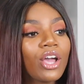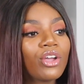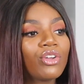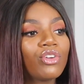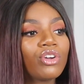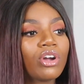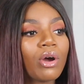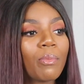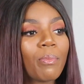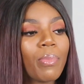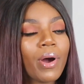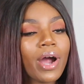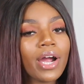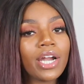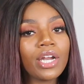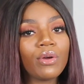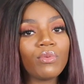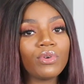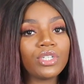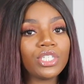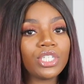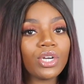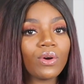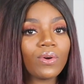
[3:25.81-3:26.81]
You could party
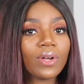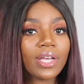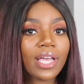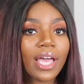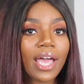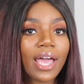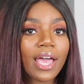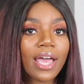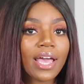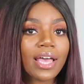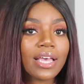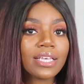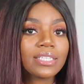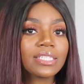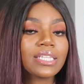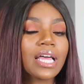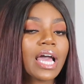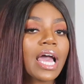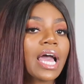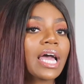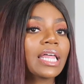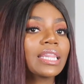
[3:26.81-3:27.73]
with your guests.